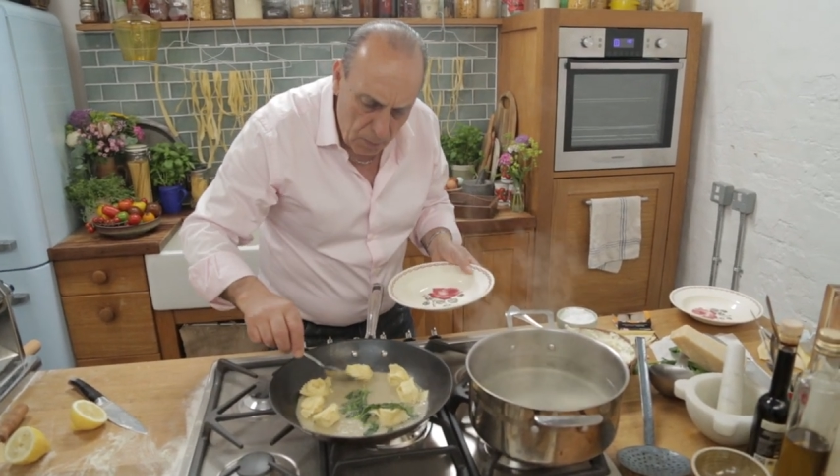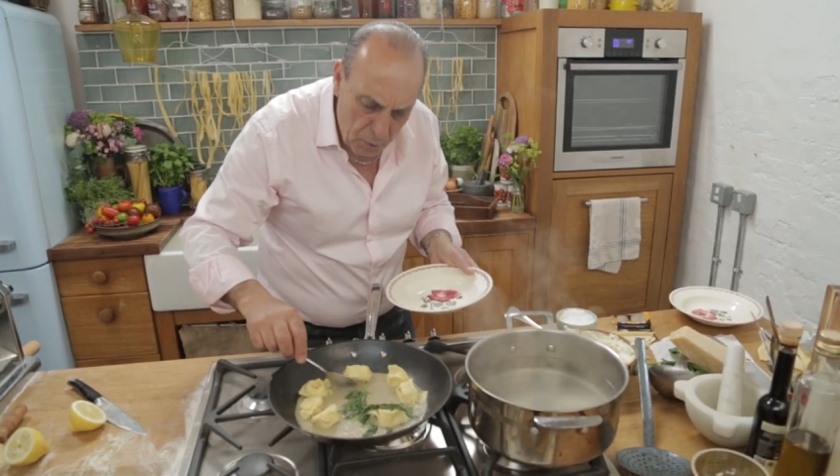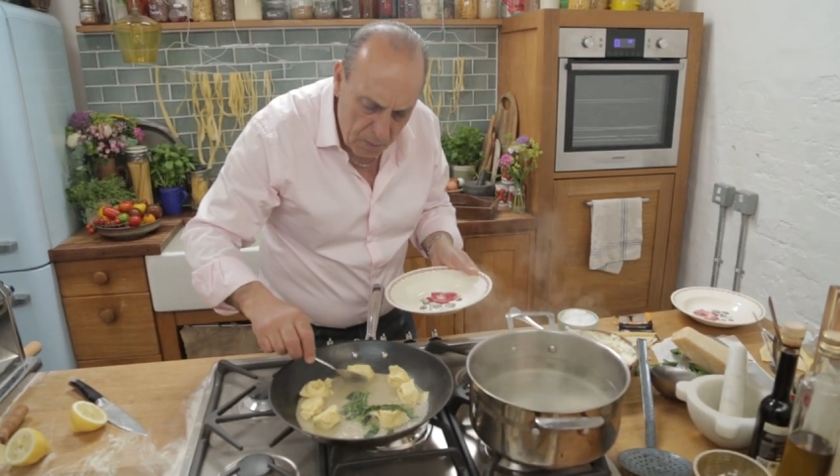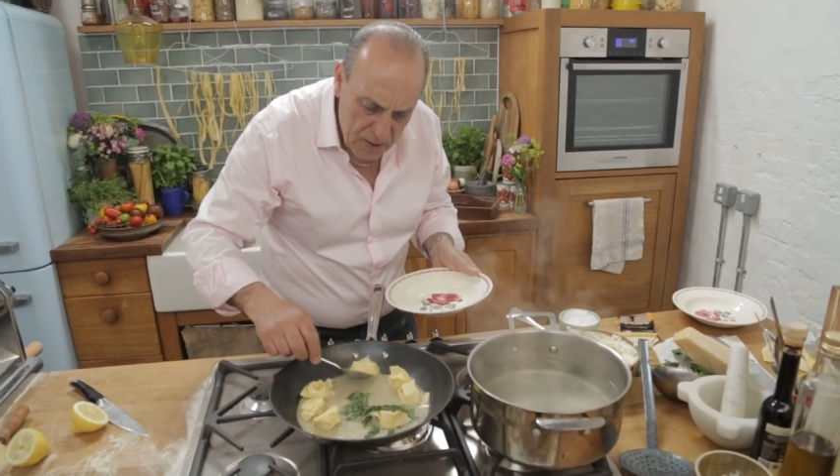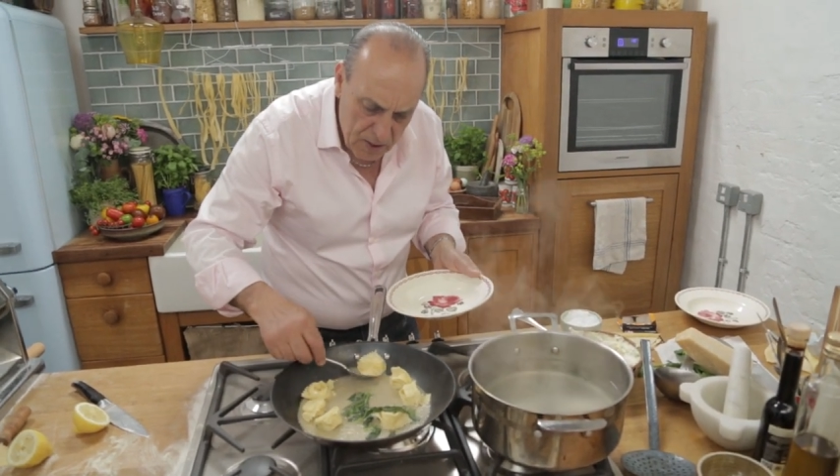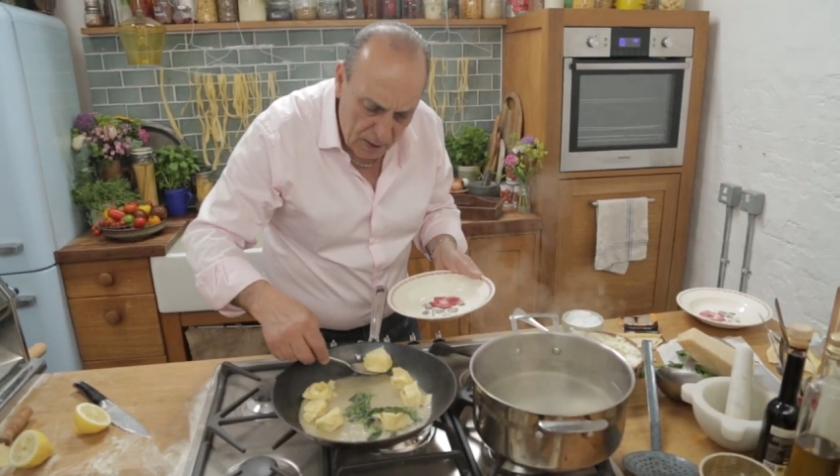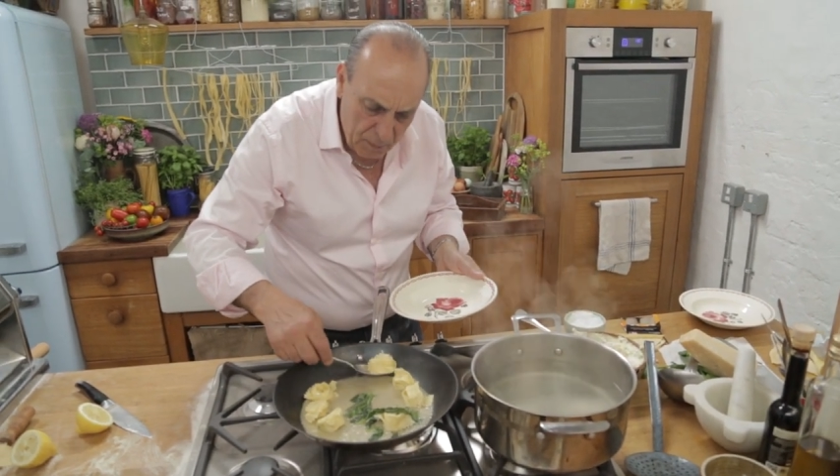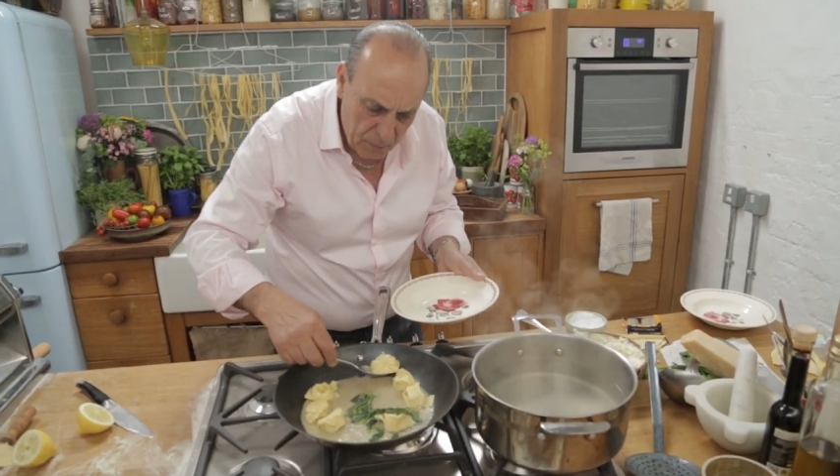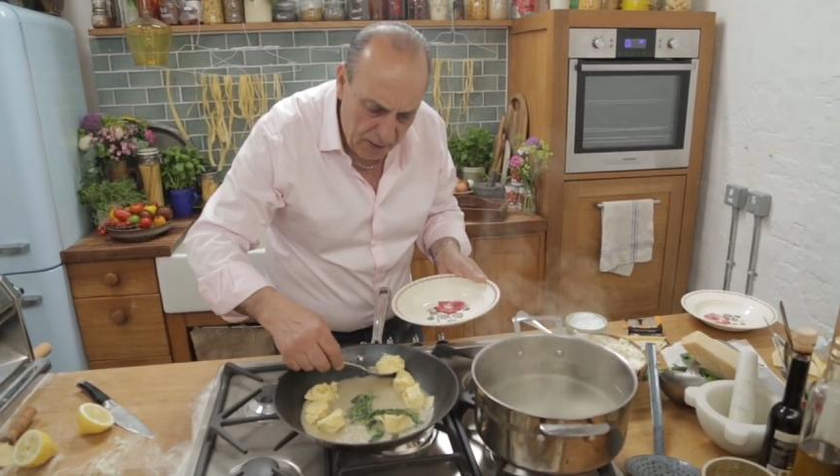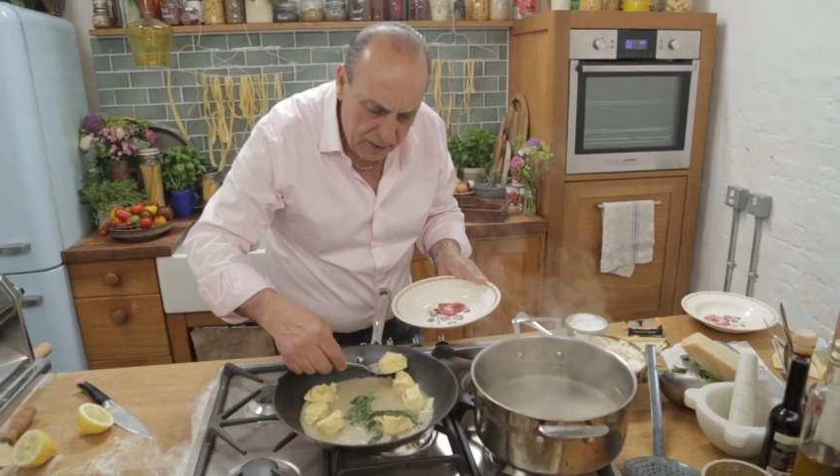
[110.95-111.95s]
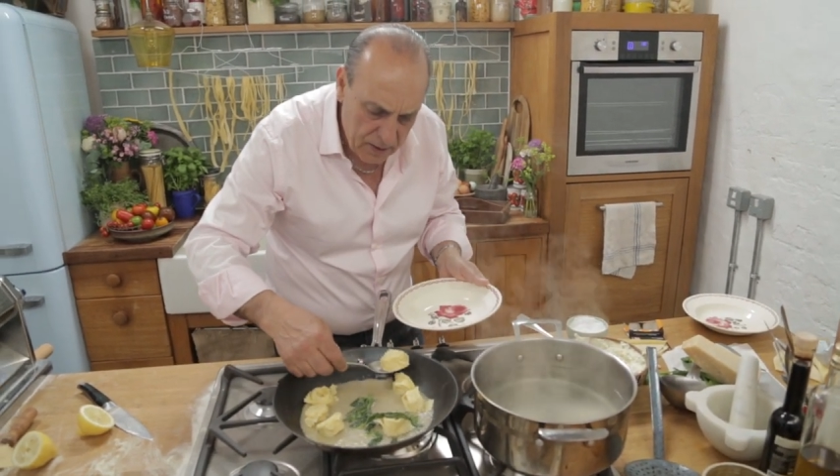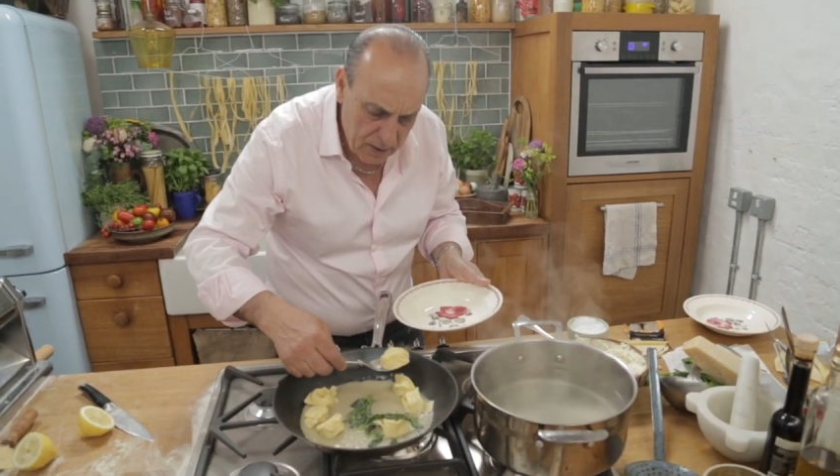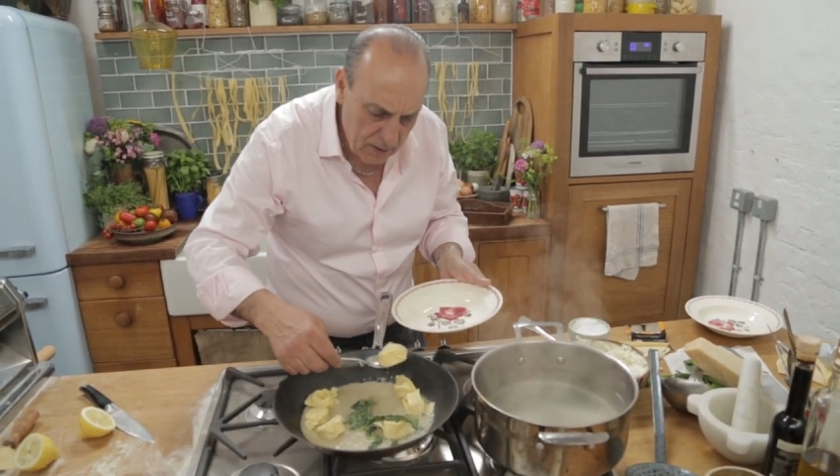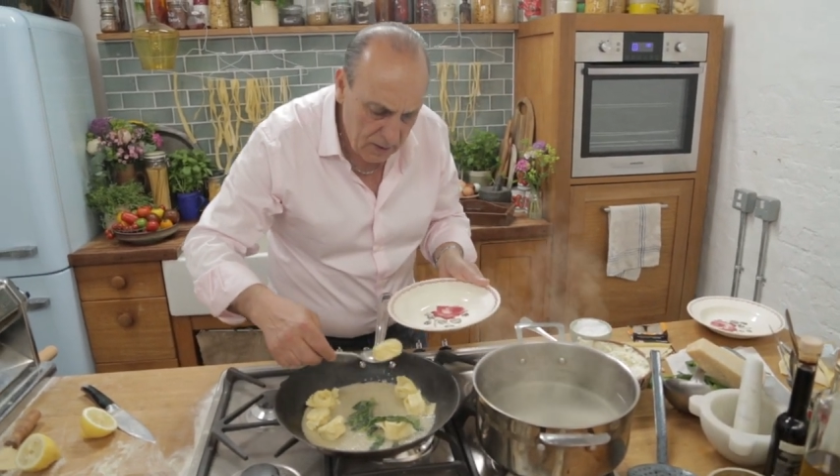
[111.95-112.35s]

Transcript: to put them inside the plate.